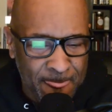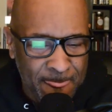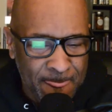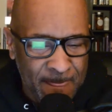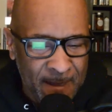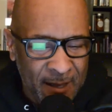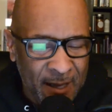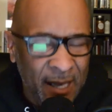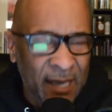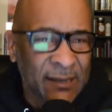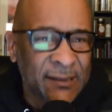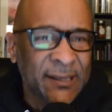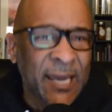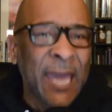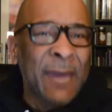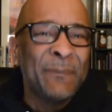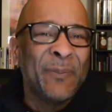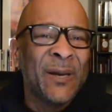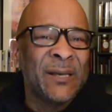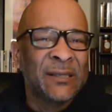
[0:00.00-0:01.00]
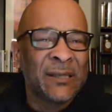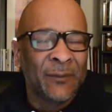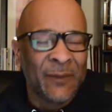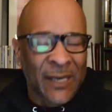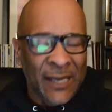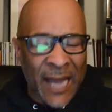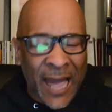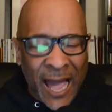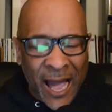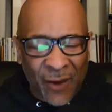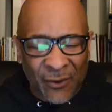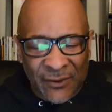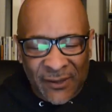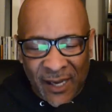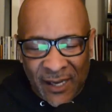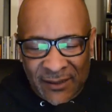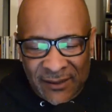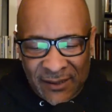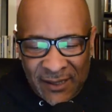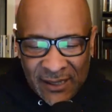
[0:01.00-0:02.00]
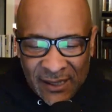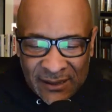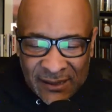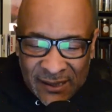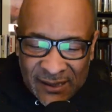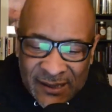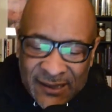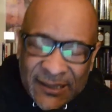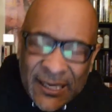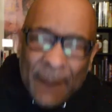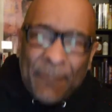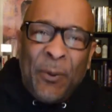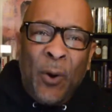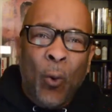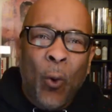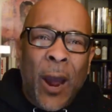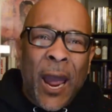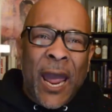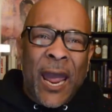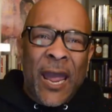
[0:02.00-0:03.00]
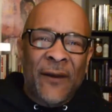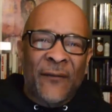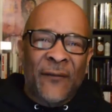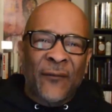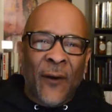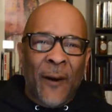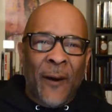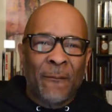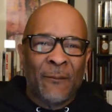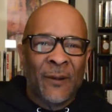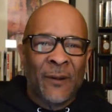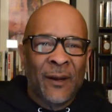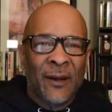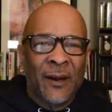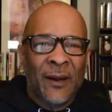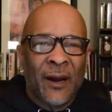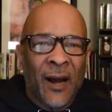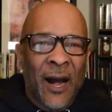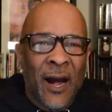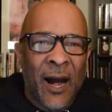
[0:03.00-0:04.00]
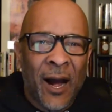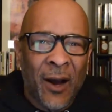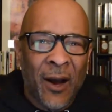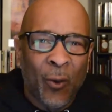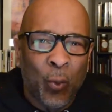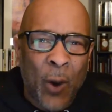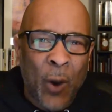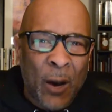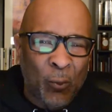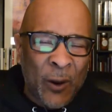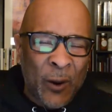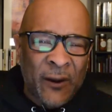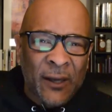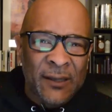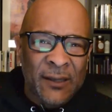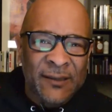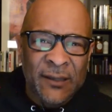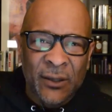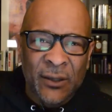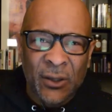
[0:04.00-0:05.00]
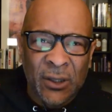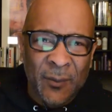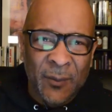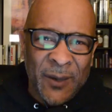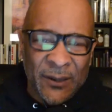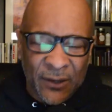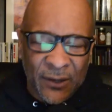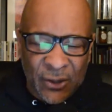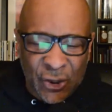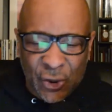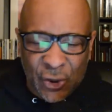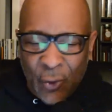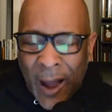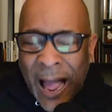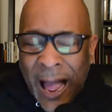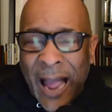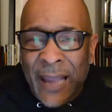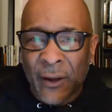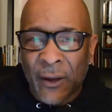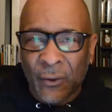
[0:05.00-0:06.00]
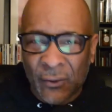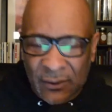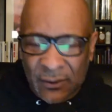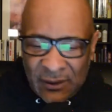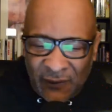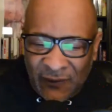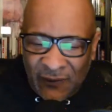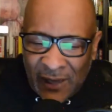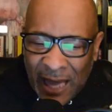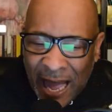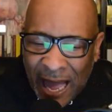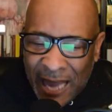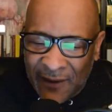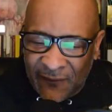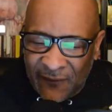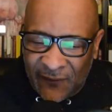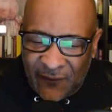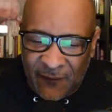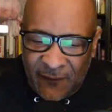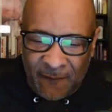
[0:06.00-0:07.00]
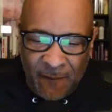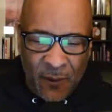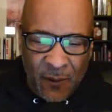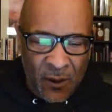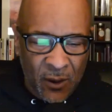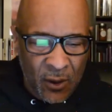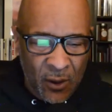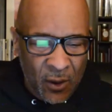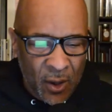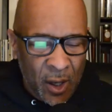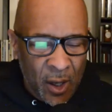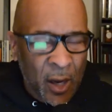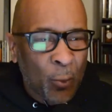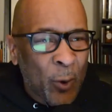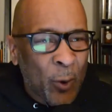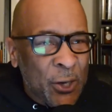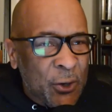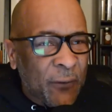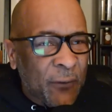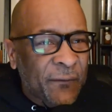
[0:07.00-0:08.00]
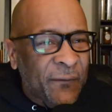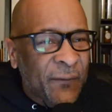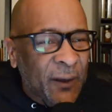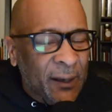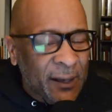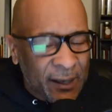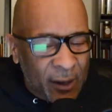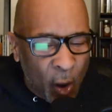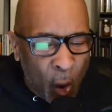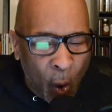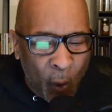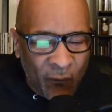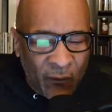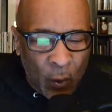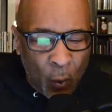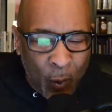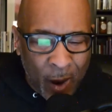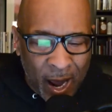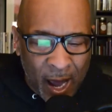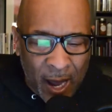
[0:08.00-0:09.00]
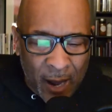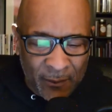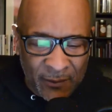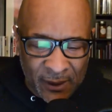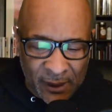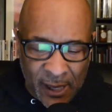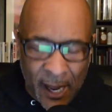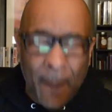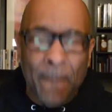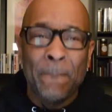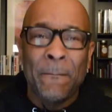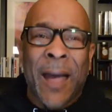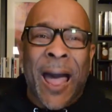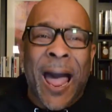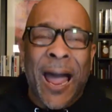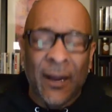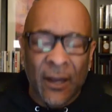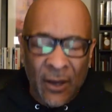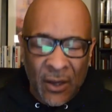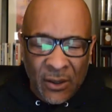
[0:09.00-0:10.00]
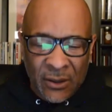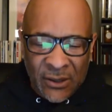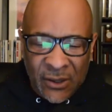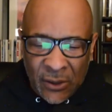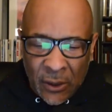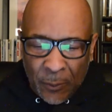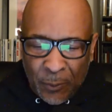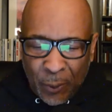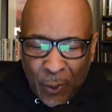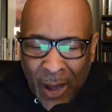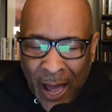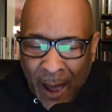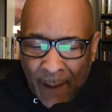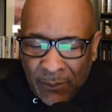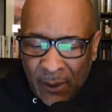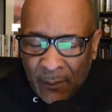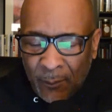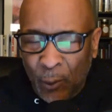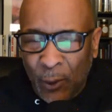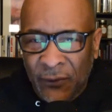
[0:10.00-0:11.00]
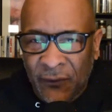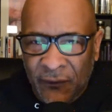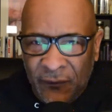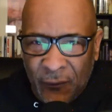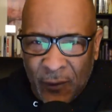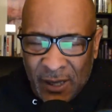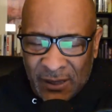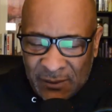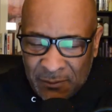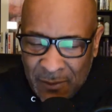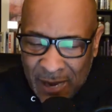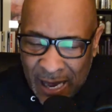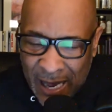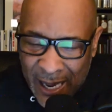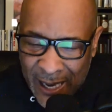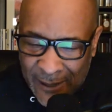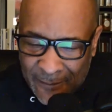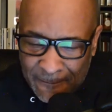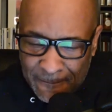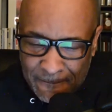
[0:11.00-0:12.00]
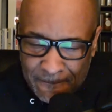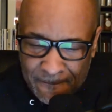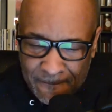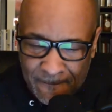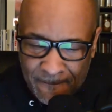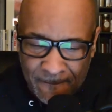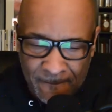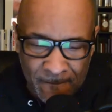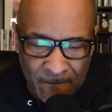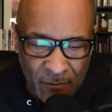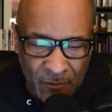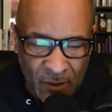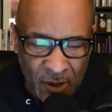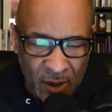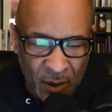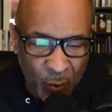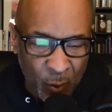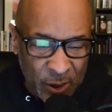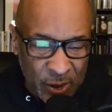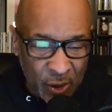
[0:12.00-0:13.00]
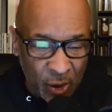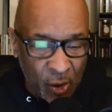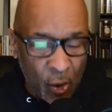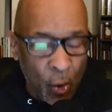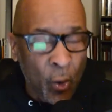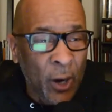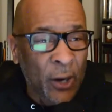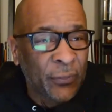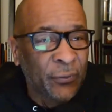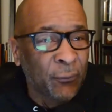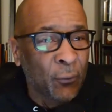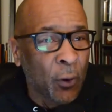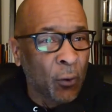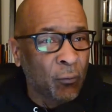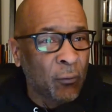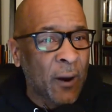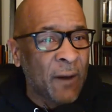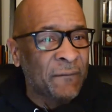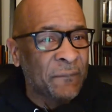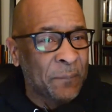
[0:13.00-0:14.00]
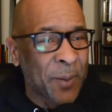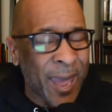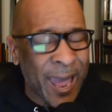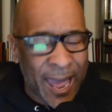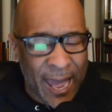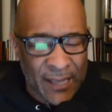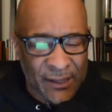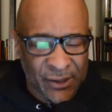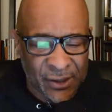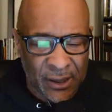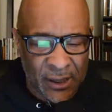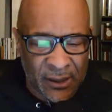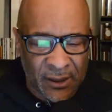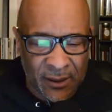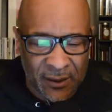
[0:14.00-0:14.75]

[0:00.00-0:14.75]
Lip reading: Escapism allows us to step away from what we consider to be the trials of life. And when you're feeling overwhelmed, come back to the problem with a fresh mind. When you're going through a rough patch and